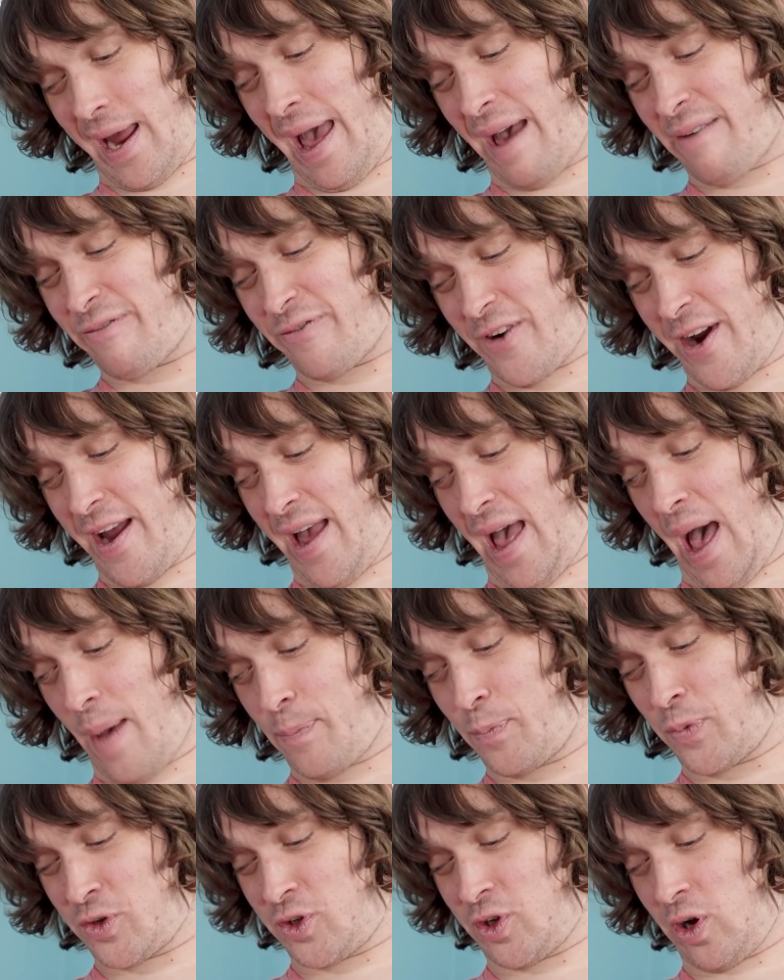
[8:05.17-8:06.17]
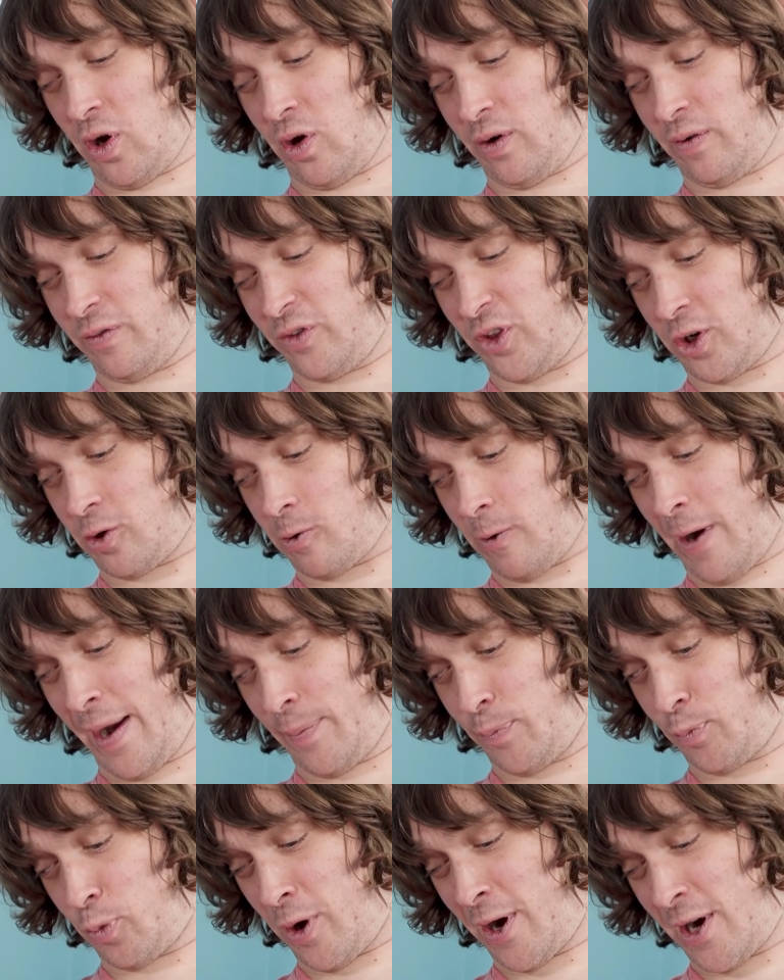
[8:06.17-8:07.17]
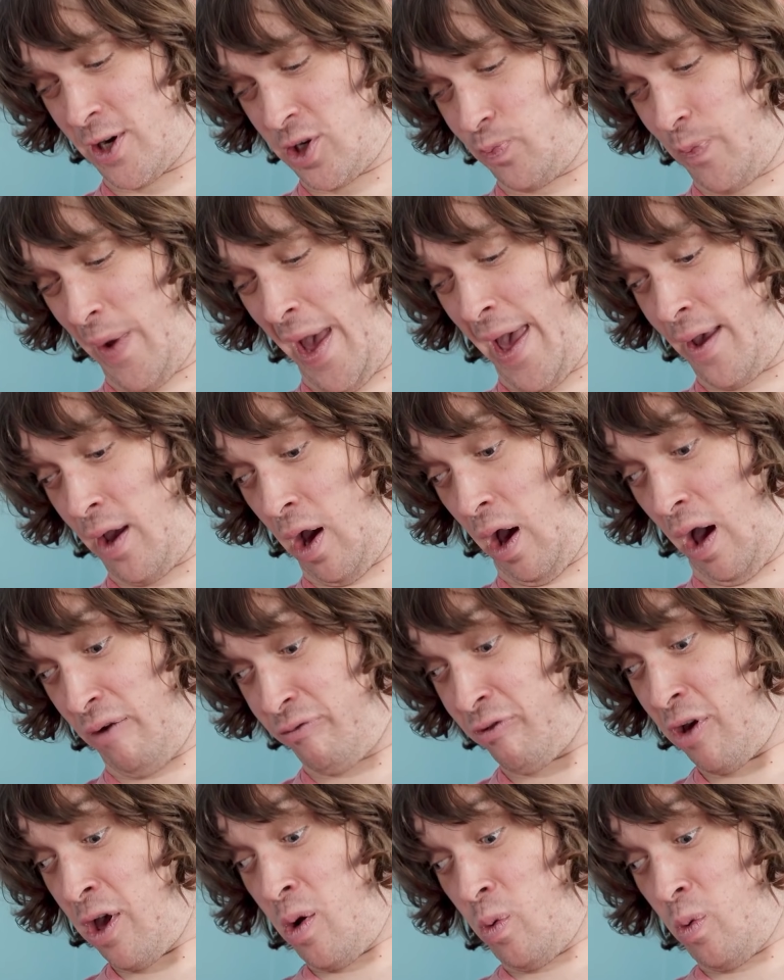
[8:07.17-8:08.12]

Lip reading: every episode of The Great British Bake Off